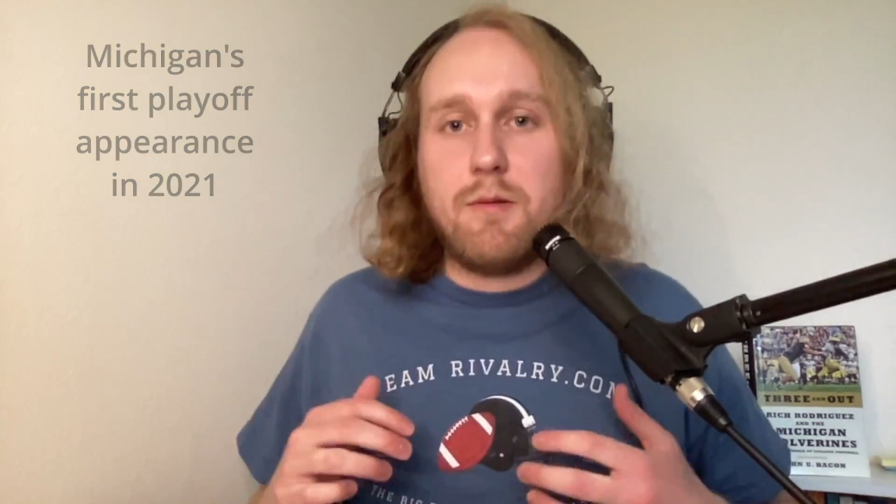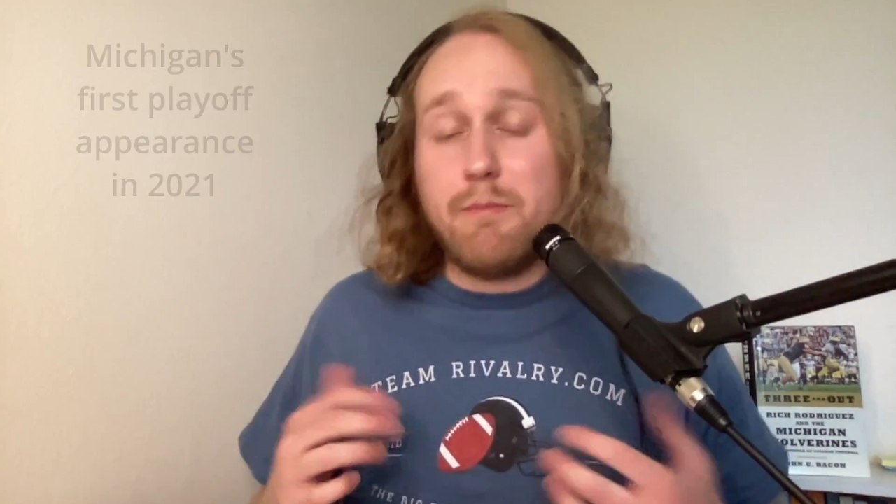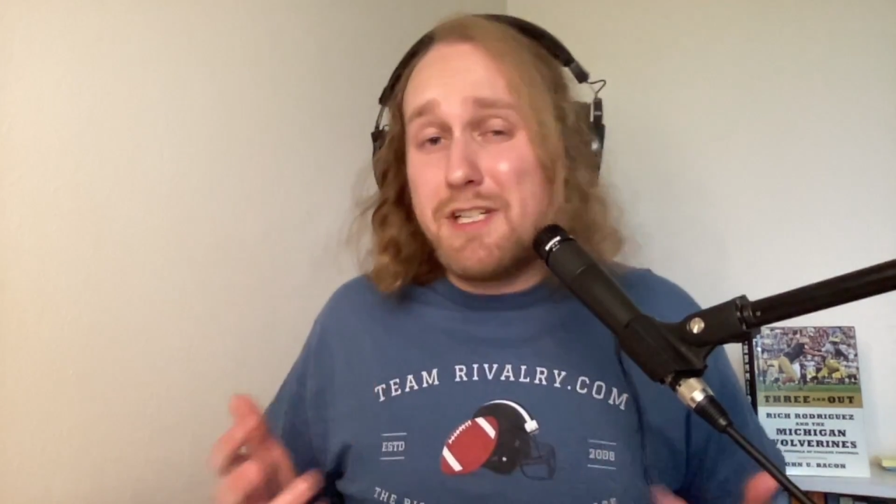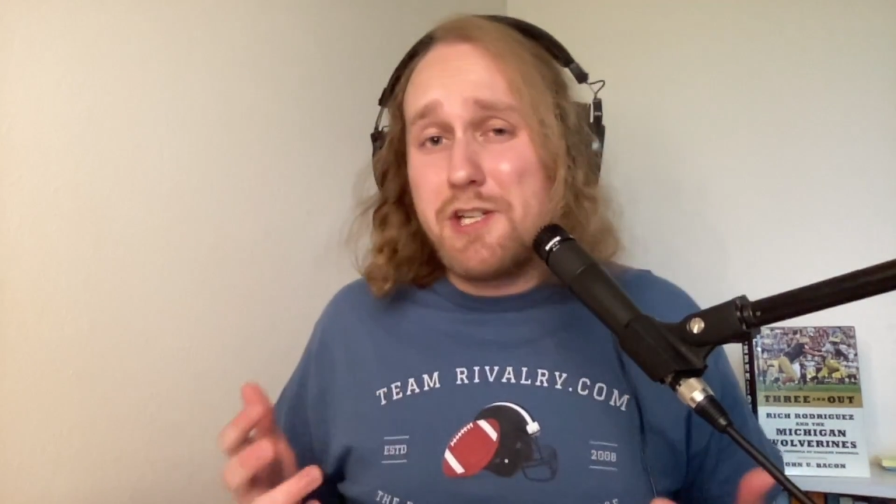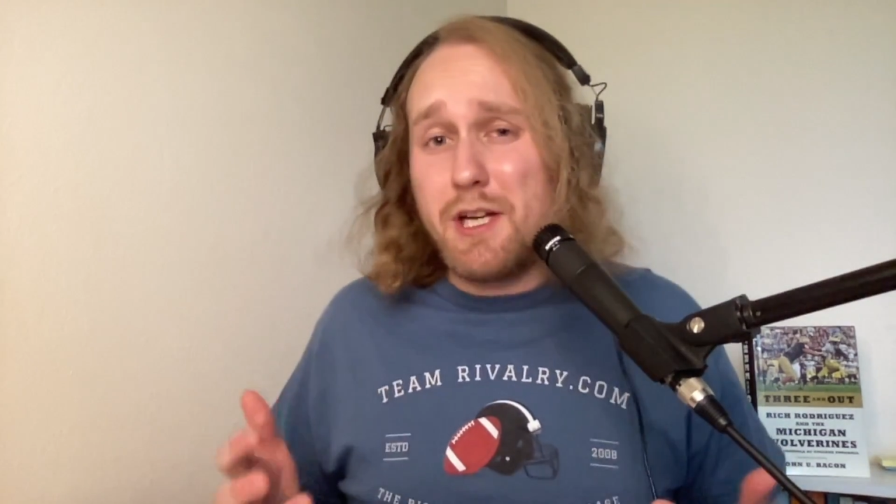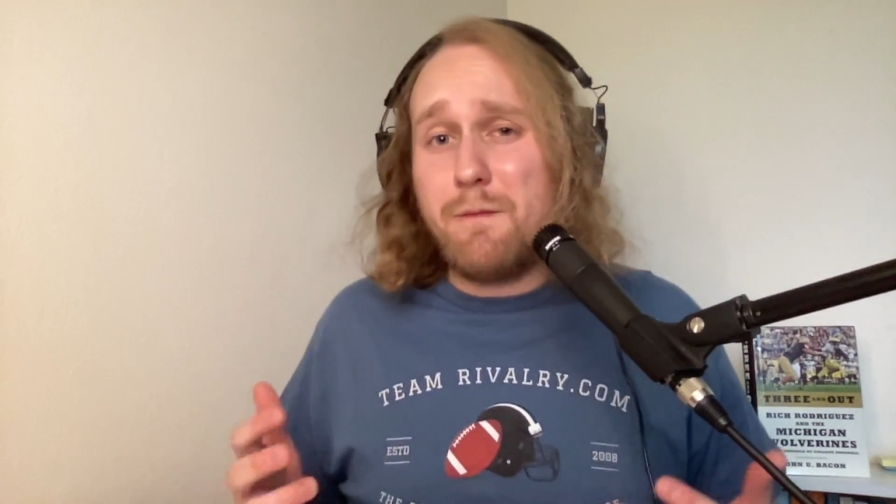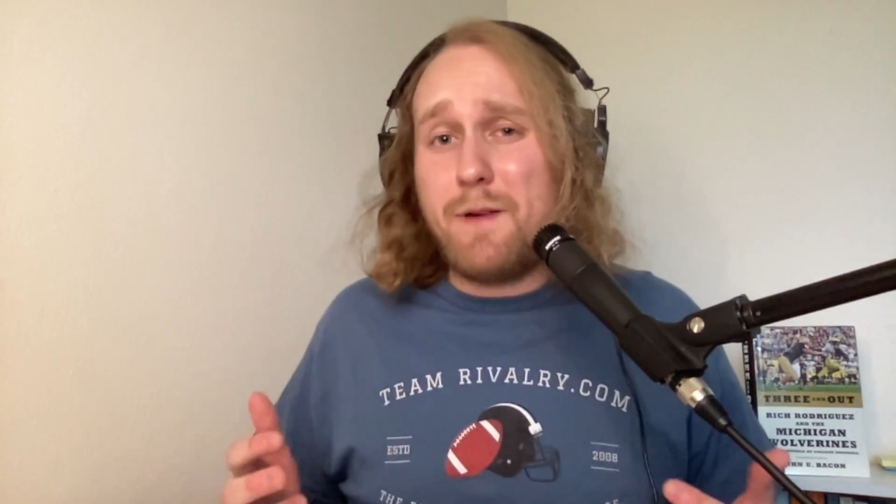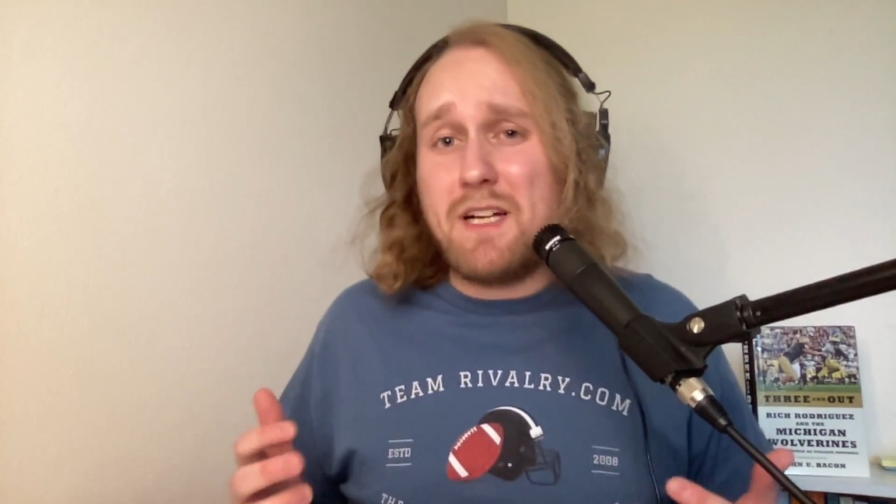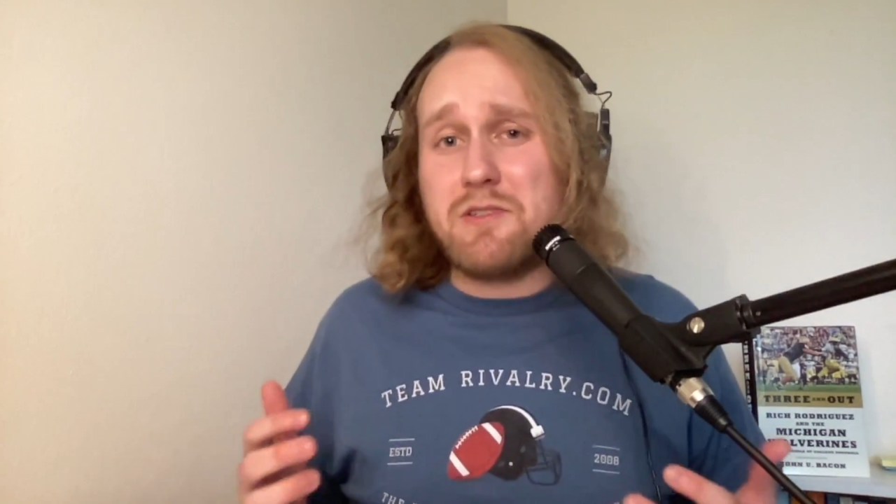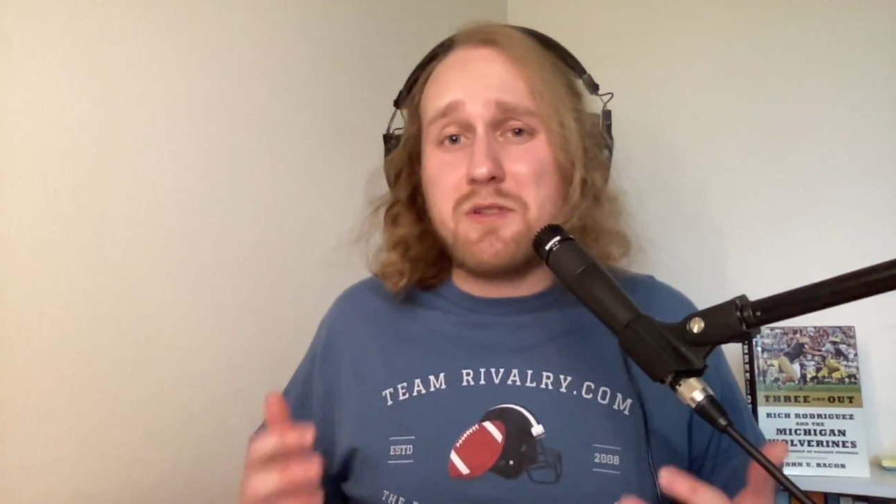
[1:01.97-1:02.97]
Michigan
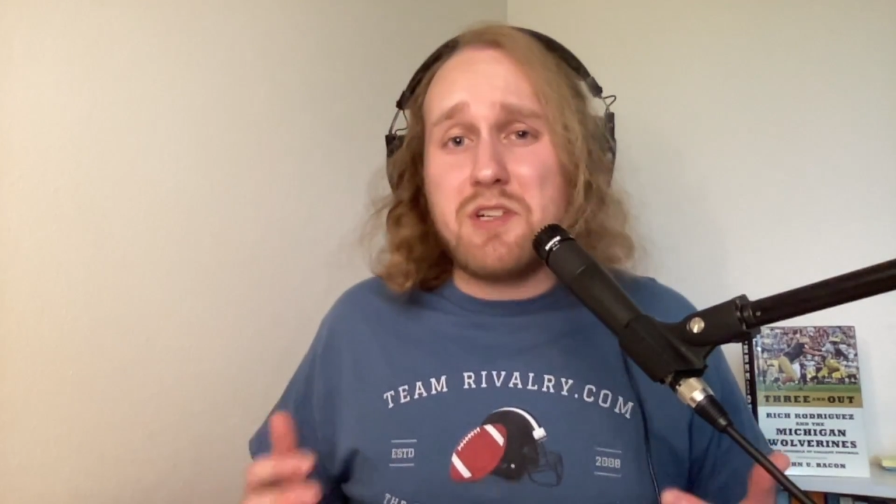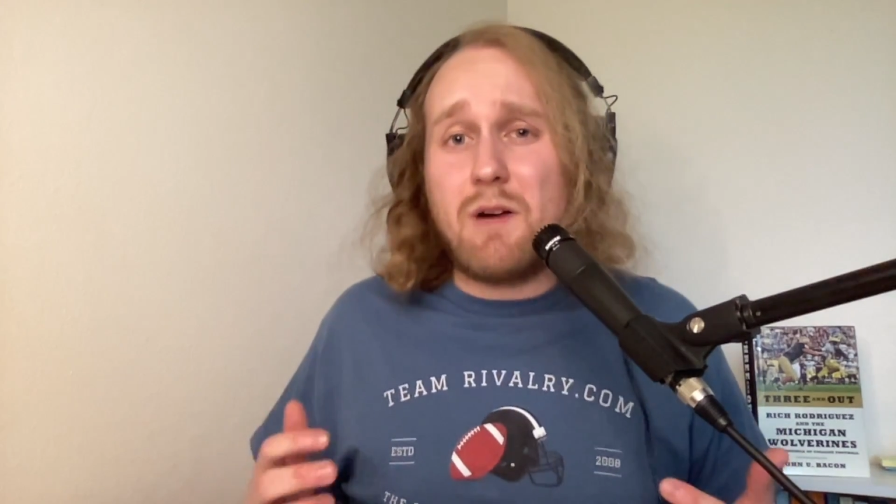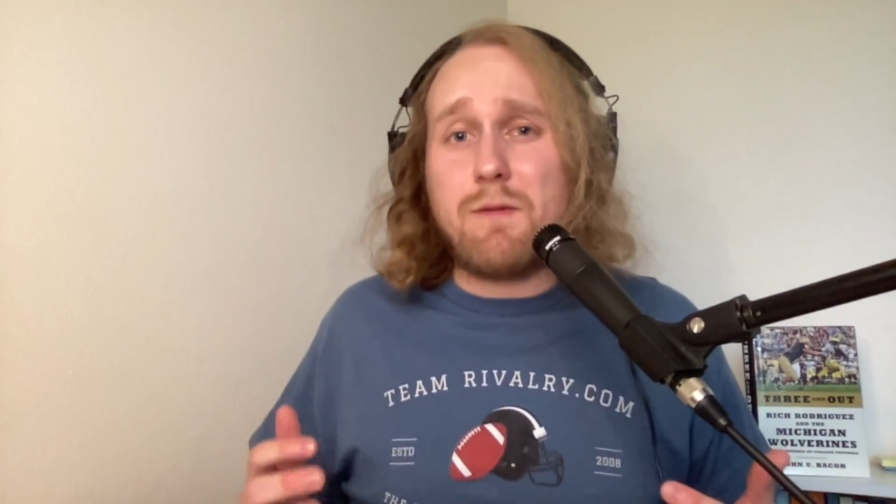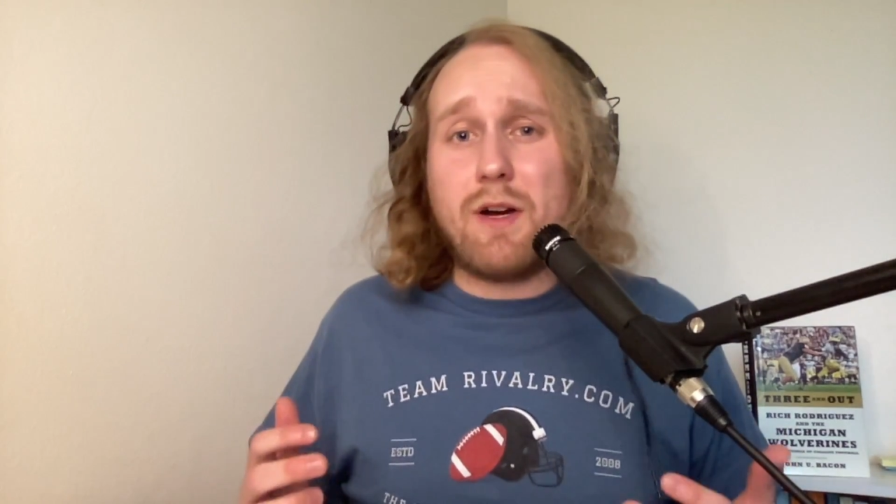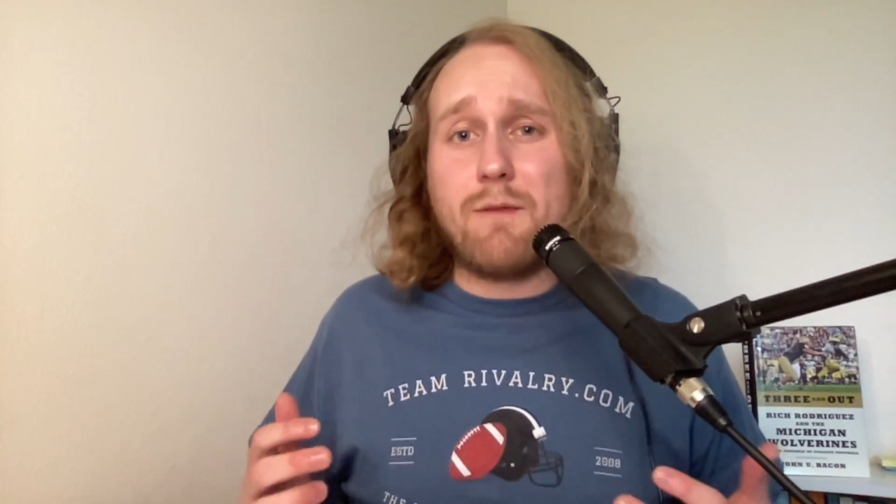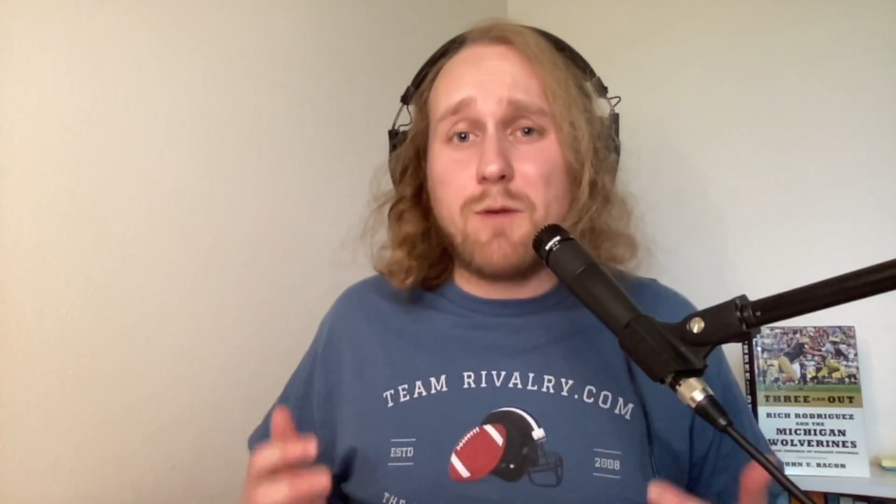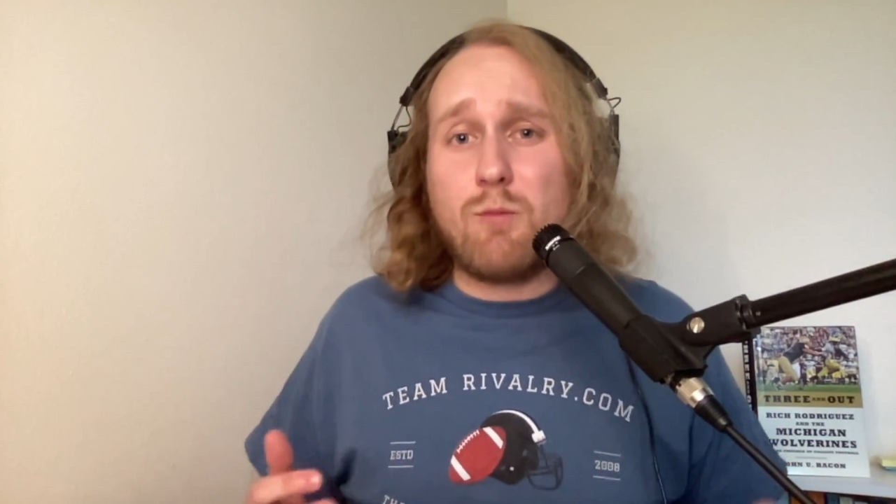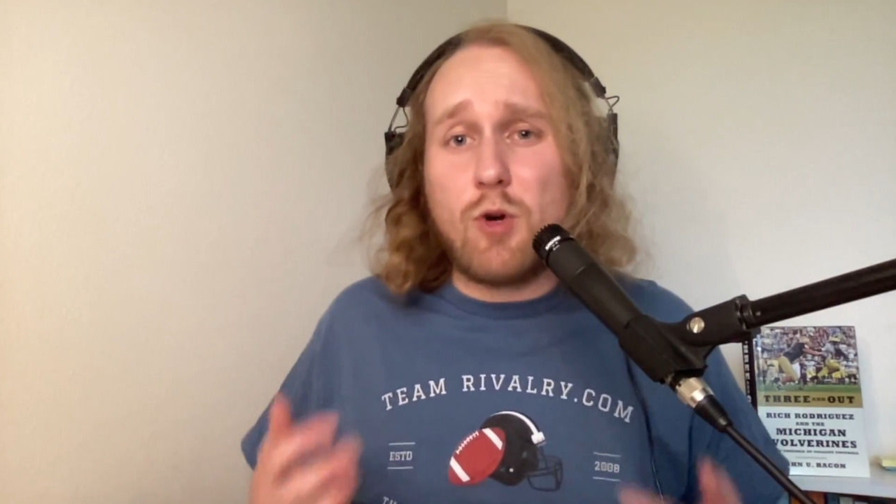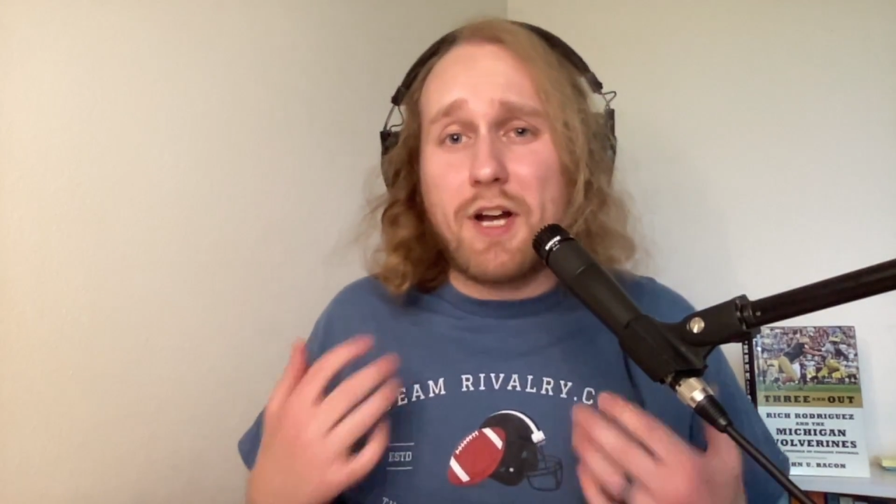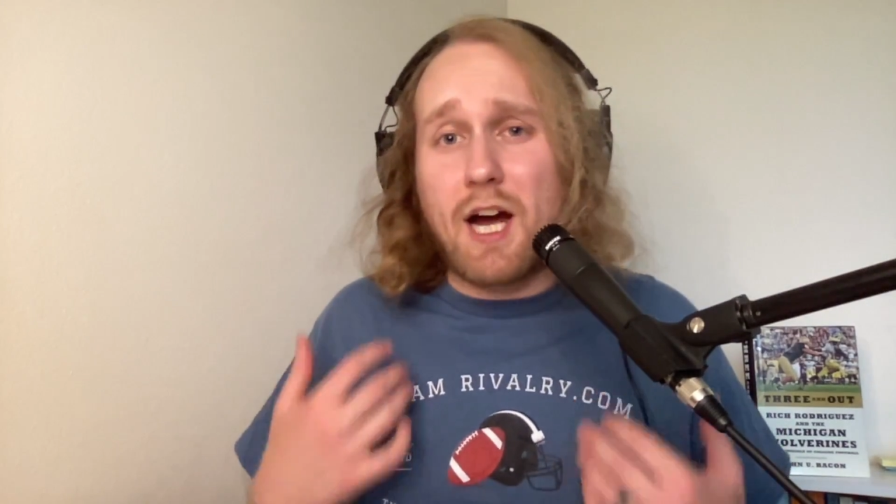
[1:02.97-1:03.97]
fans are suffering from what